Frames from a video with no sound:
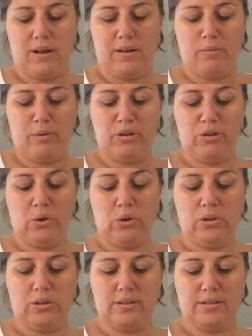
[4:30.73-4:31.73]
I've been
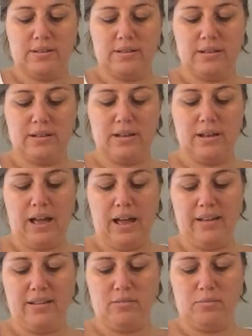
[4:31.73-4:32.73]
told
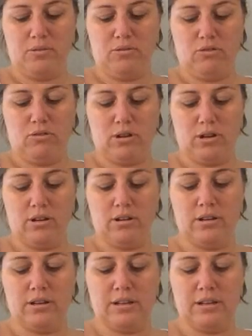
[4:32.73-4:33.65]
ice before,